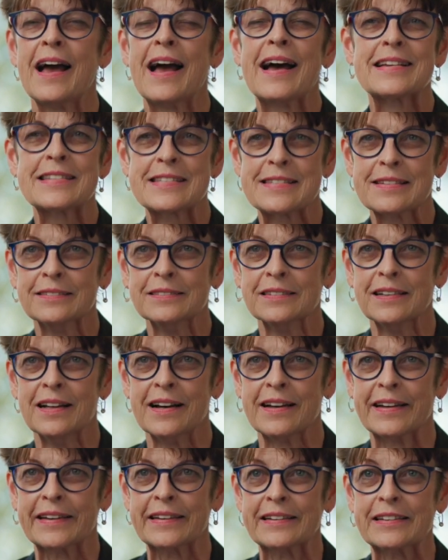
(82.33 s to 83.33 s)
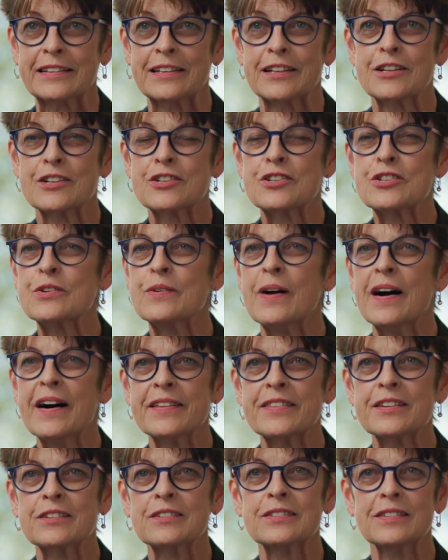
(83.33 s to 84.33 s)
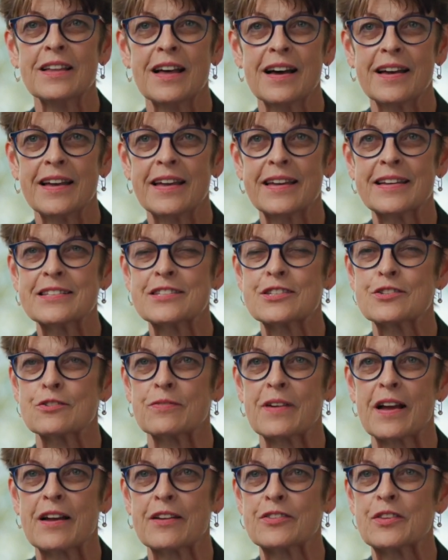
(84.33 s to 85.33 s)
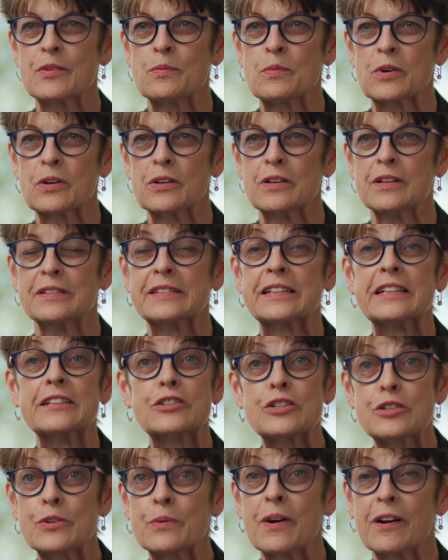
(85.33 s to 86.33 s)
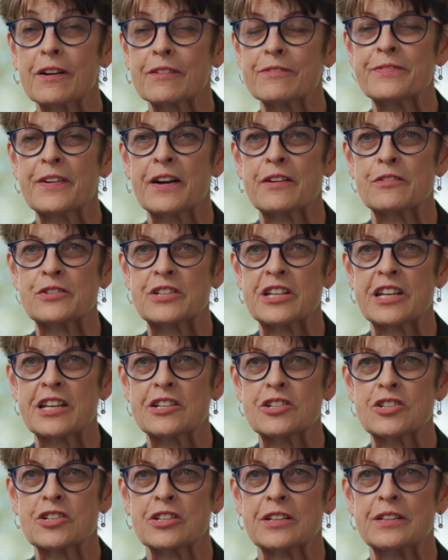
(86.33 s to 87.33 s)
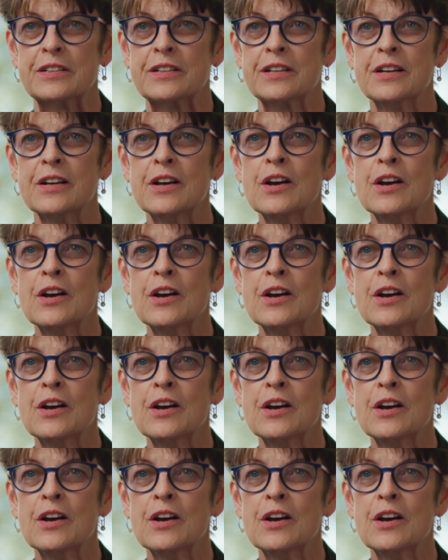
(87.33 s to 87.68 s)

as a lion to other lions around the world and to our foundation